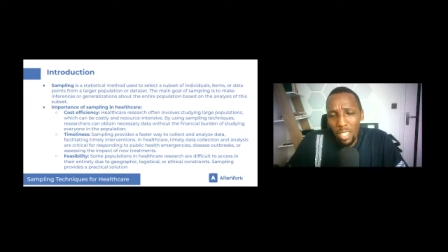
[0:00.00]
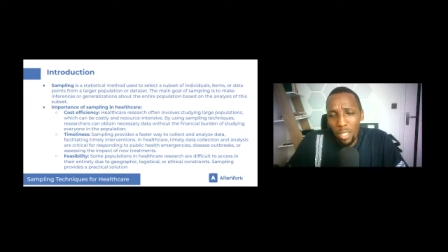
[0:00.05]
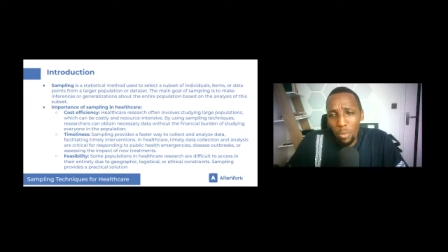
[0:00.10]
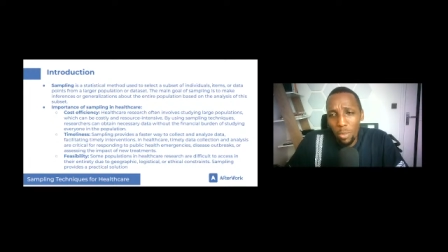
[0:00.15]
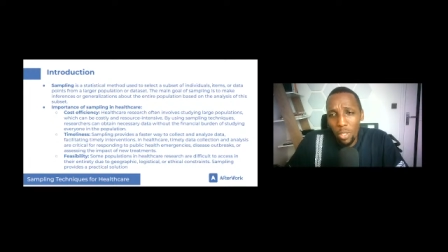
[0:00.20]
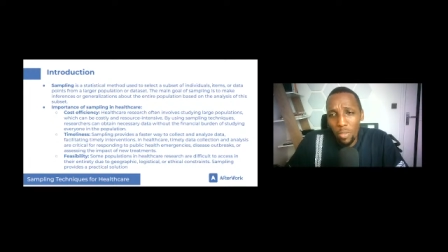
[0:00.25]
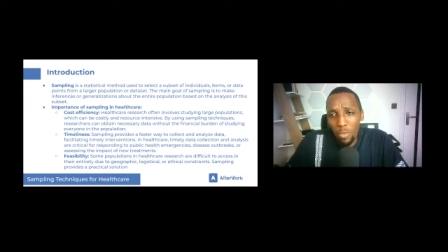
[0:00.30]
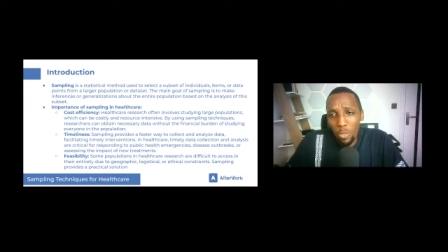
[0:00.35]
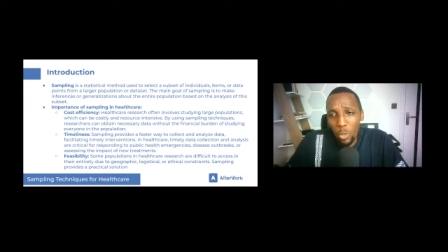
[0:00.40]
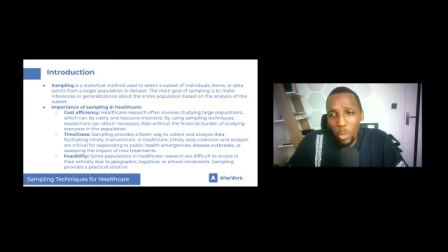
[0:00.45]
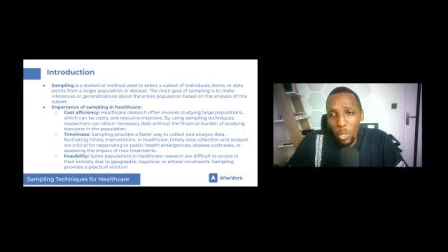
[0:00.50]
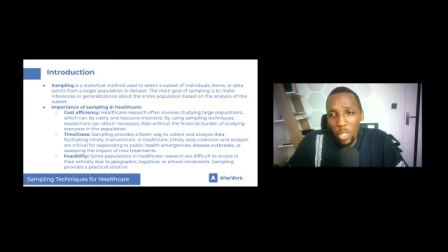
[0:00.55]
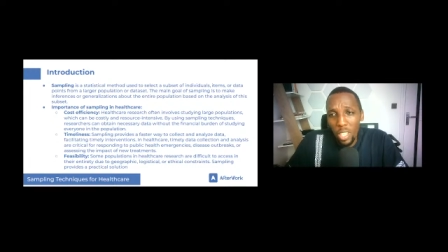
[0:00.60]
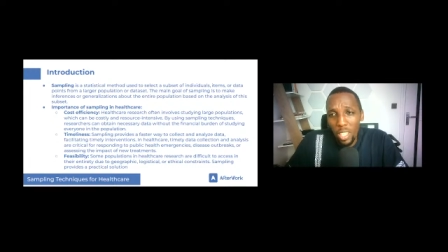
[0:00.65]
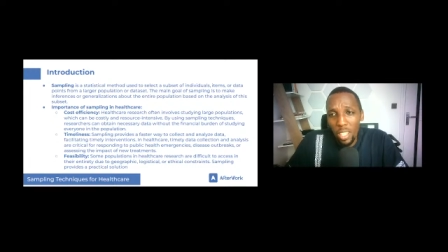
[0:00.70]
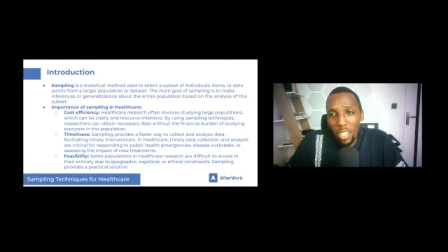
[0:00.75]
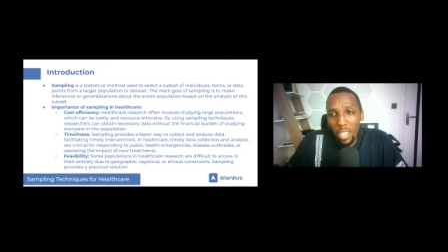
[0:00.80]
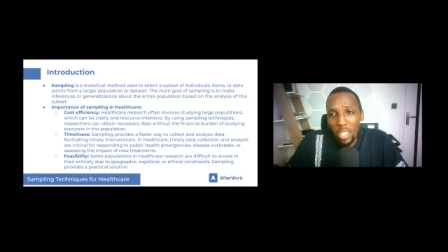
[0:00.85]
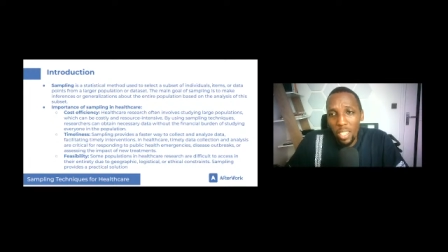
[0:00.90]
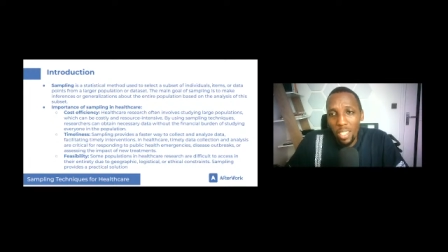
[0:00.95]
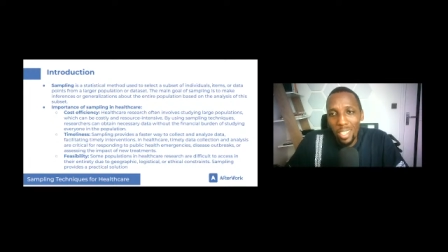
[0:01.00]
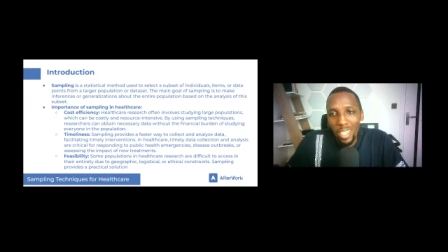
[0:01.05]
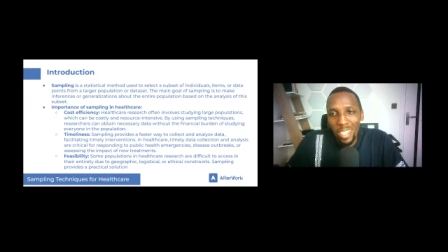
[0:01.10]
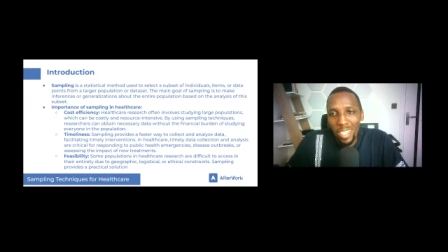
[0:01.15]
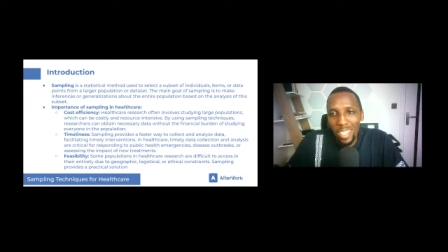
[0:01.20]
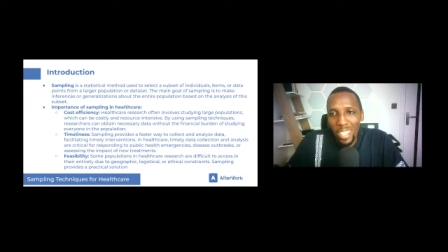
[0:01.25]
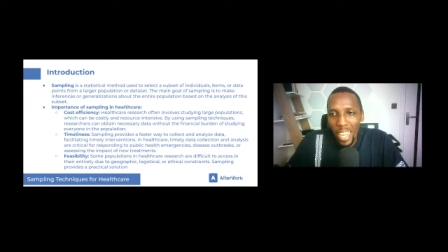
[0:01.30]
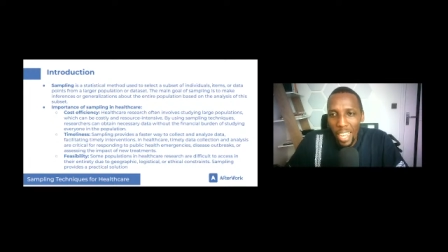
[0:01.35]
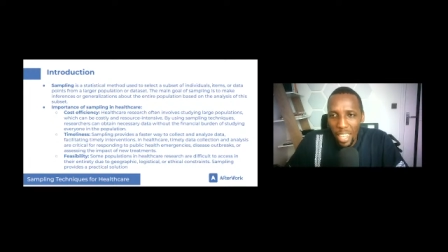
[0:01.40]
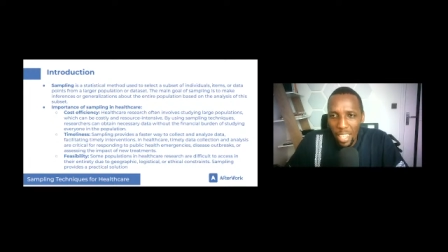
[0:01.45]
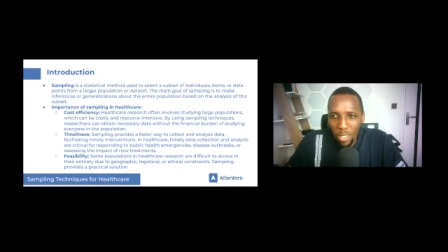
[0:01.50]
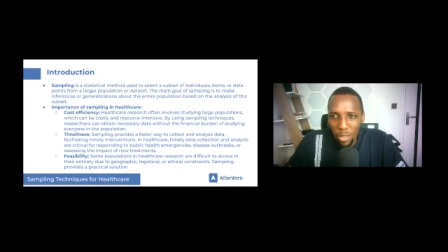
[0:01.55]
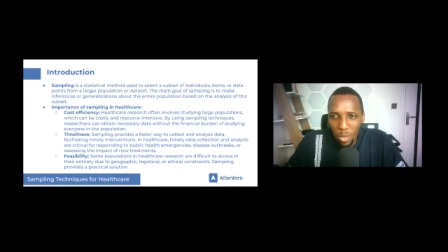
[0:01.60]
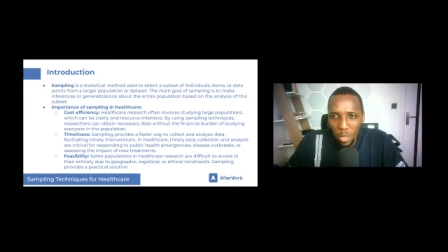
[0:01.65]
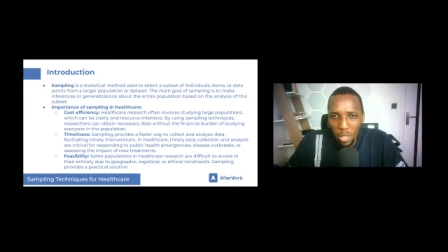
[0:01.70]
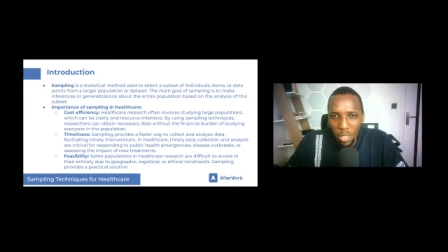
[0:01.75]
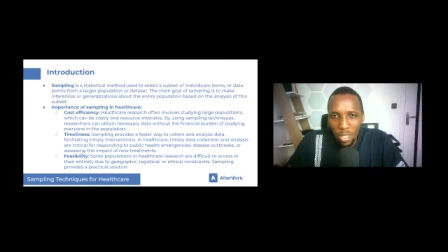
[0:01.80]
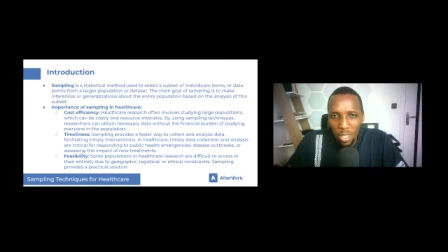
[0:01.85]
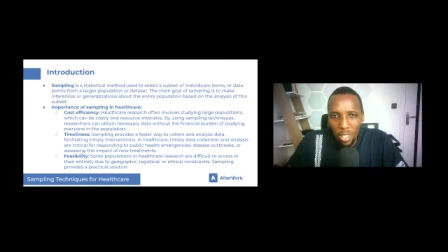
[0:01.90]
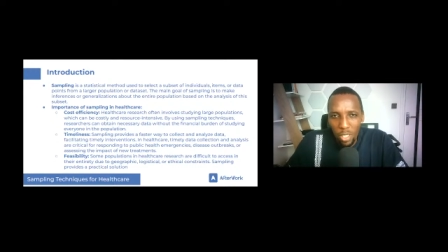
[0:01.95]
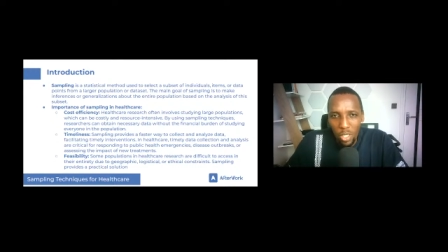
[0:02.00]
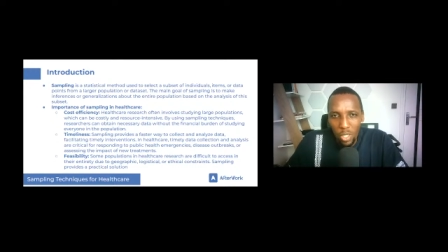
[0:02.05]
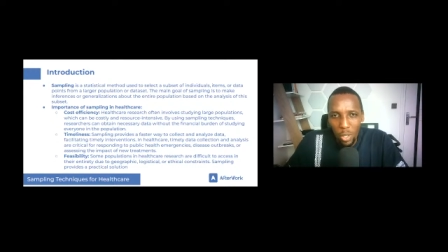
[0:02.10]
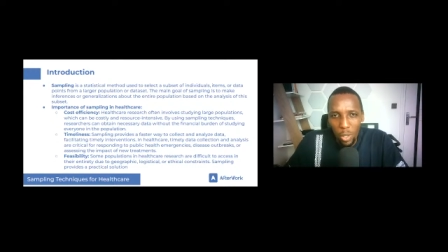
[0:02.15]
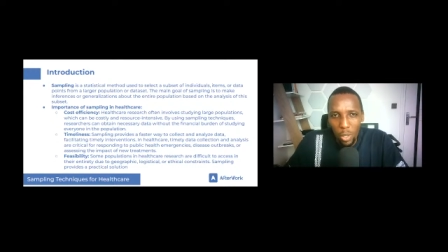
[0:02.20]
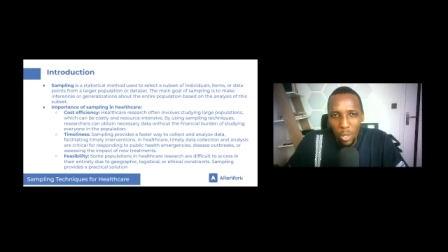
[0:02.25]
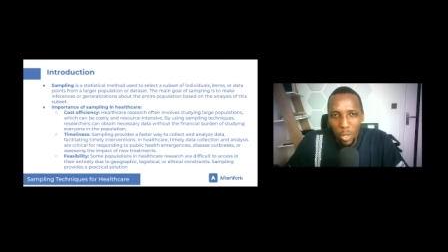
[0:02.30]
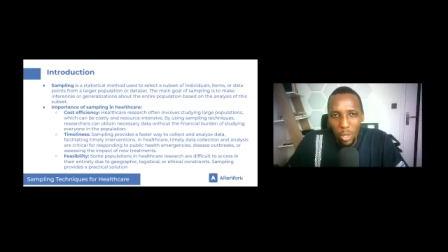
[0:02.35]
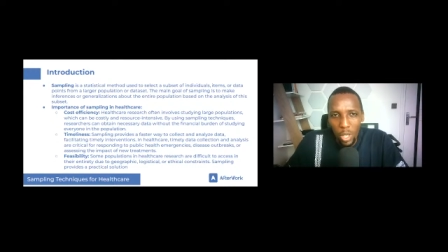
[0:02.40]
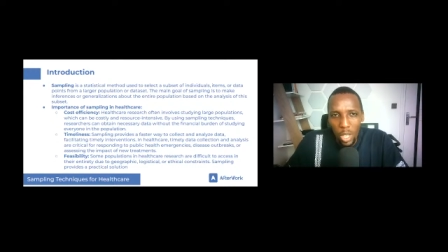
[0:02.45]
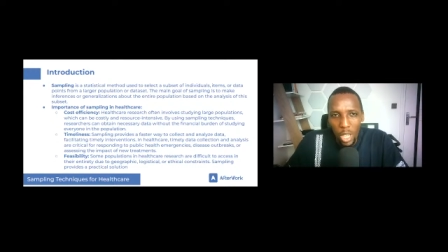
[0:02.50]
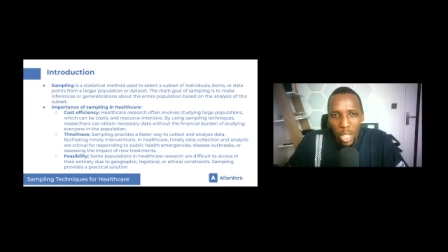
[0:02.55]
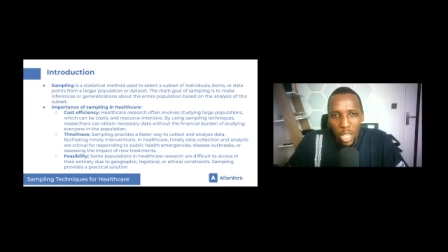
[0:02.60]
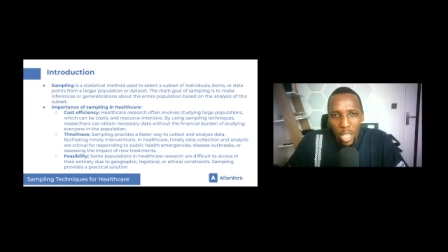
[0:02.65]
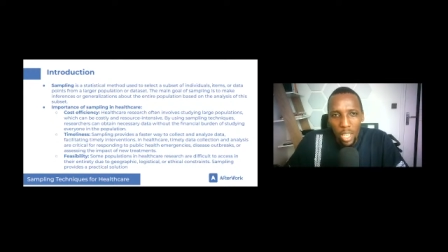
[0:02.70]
terms of doing an entire research or